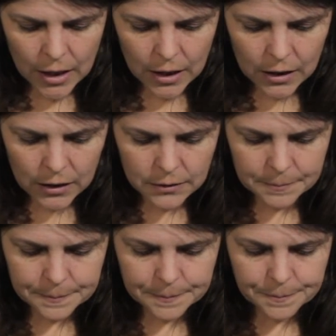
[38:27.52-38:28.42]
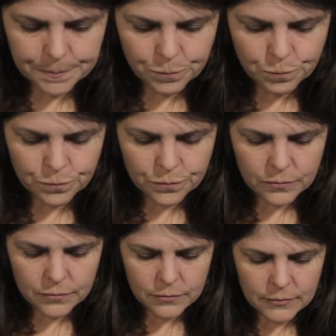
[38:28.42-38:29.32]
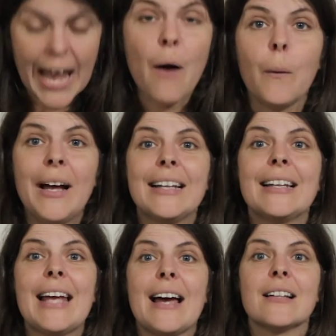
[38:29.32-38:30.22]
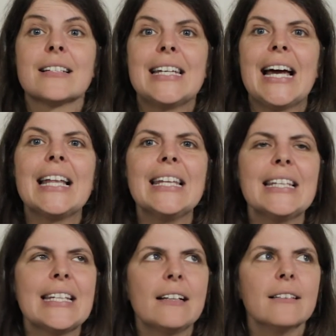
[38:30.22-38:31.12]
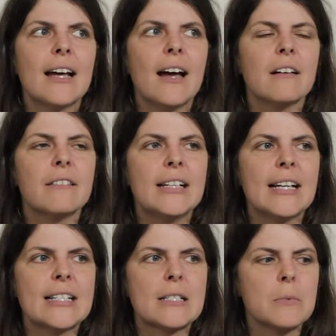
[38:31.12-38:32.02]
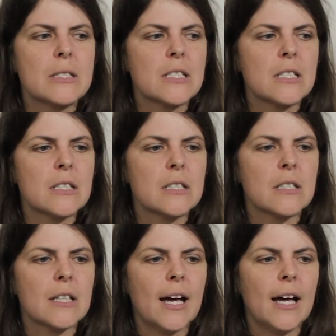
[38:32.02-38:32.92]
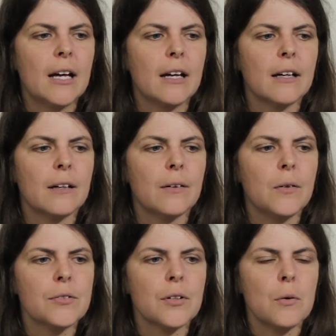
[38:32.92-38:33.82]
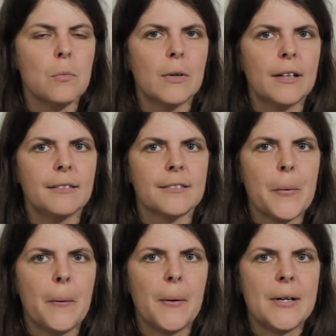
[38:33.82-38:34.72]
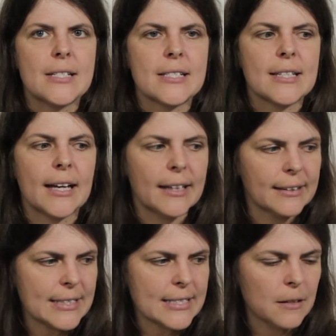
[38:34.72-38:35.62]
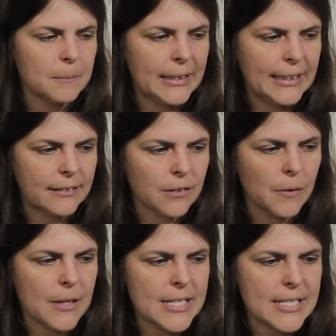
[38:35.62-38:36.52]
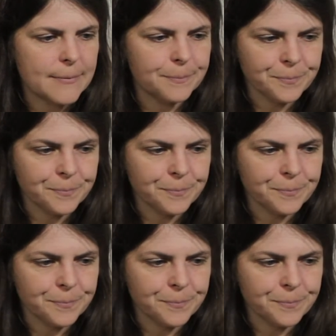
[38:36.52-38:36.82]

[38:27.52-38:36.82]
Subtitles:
Oh, and yeah, and the other thing that I realized was that also with toys, like there's so many toys